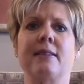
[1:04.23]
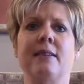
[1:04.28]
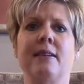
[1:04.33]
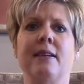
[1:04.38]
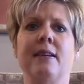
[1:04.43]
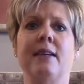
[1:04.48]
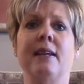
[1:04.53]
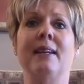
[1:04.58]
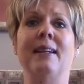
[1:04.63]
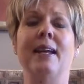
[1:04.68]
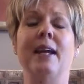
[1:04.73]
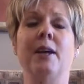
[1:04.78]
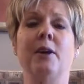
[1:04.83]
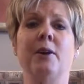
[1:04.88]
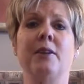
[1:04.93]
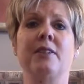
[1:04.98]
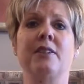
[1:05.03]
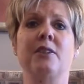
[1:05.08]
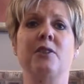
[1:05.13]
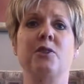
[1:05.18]
the
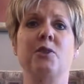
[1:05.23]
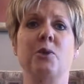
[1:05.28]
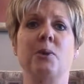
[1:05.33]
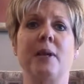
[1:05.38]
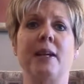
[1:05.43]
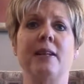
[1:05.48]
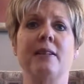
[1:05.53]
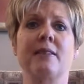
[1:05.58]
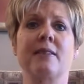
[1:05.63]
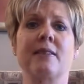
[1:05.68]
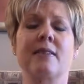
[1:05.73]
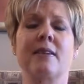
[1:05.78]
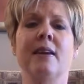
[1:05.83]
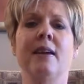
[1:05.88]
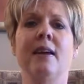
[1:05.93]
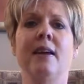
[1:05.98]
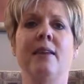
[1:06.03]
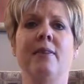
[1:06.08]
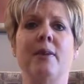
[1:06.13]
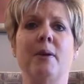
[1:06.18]
inherited traits
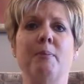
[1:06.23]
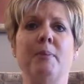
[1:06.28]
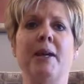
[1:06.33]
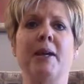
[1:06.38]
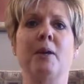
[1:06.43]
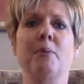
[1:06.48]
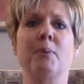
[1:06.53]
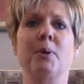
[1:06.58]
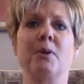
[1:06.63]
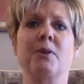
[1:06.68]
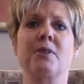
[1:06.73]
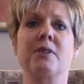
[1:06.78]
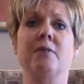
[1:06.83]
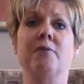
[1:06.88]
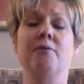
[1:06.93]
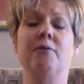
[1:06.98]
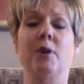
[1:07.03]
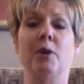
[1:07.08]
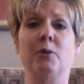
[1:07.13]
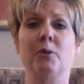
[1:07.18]
that make a
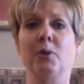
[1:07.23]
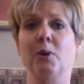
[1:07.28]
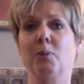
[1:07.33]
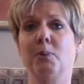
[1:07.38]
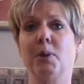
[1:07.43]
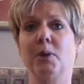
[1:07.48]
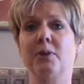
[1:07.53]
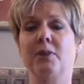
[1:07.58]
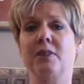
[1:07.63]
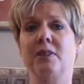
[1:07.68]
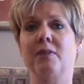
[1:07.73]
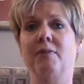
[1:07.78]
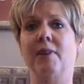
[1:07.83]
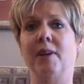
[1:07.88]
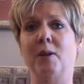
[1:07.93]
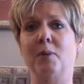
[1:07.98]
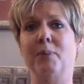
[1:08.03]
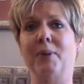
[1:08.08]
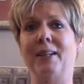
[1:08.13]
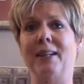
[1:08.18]
person vulnerable to
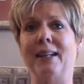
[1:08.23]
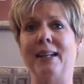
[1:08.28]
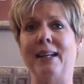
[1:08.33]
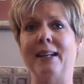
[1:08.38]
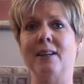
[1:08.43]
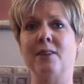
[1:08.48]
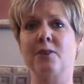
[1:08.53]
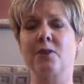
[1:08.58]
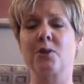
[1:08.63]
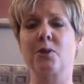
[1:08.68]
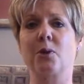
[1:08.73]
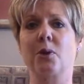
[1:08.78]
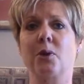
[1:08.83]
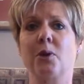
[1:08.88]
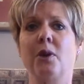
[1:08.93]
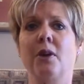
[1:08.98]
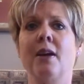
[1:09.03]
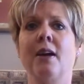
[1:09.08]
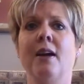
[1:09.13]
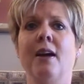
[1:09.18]
developing an eating
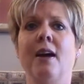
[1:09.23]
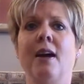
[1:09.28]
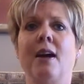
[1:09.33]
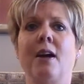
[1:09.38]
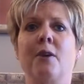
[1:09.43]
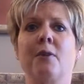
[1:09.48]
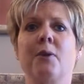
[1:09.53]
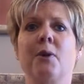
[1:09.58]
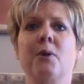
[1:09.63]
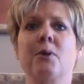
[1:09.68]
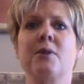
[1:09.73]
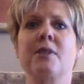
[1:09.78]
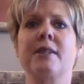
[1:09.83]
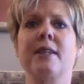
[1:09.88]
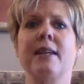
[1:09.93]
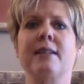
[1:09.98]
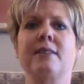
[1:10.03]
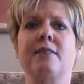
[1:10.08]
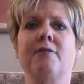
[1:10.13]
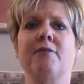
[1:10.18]
disorder are those
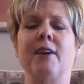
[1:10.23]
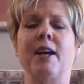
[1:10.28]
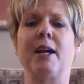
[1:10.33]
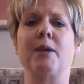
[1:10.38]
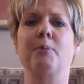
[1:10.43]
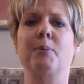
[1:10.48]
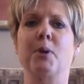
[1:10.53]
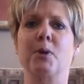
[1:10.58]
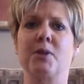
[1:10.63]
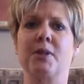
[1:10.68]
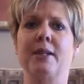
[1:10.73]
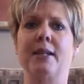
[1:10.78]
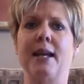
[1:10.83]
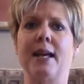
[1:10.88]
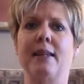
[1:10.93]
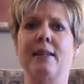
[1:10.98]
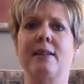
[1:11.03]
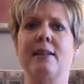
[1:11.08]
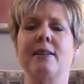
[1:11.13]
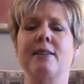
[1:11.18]
that define
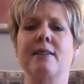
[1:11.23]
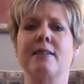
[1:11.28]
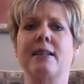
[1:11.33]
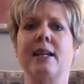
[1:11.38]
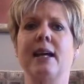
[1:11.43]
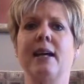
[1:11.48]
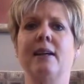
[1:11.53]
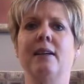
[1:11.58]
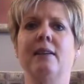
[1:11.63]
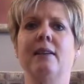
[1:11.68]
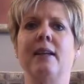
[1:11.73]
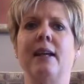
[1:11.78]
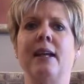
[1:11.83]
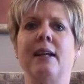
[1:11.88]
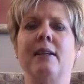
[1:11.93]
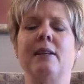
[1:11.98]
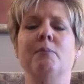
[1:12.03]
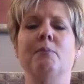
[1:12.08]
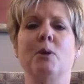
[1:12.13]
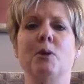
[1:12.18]
personality style
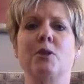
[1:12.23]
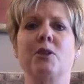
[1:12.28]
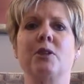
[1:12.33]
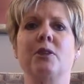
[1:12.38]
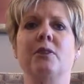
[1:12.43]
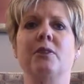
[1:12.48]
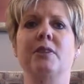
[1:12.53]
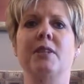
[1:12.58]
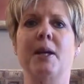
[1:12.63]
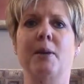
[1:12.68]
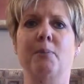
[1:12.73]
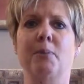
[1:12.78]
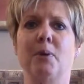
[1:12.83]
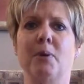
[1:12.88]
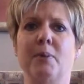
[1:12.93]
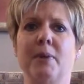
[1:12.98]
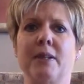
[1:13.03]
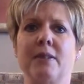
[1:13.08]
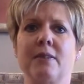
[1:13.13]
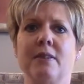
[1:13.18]
and emotional
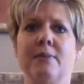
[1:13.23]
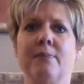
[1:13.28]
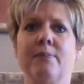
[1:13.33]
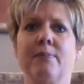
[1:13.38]
temperament.